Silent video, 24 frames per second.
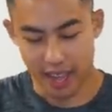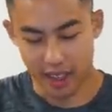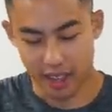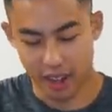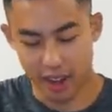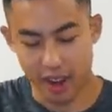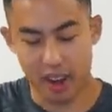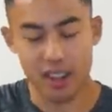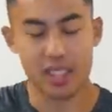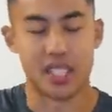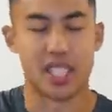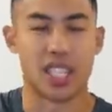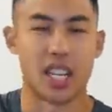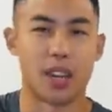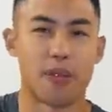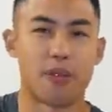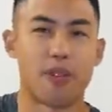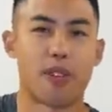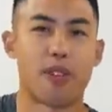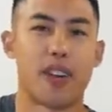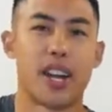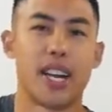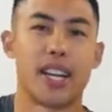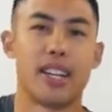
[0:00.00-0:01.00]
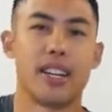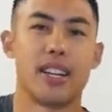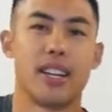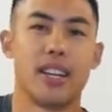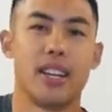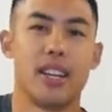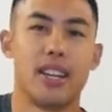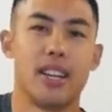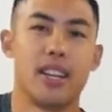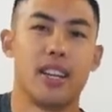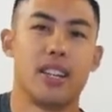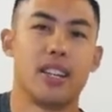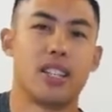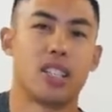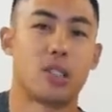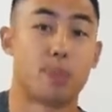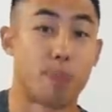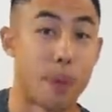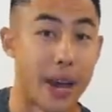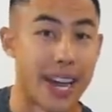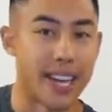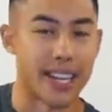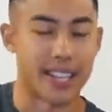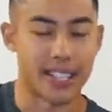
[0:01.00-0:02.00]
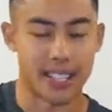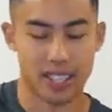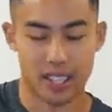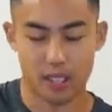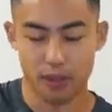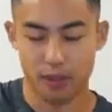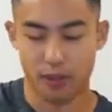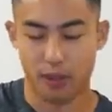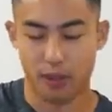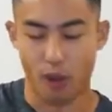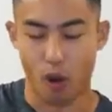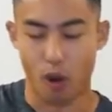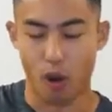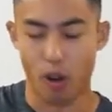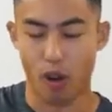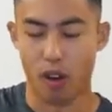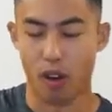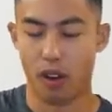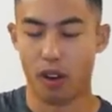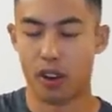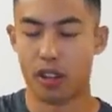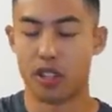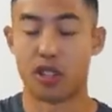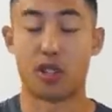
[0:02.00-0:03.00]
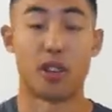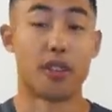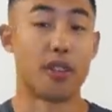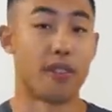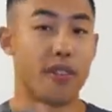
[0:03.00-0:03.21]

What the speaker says: there are different spikes for certain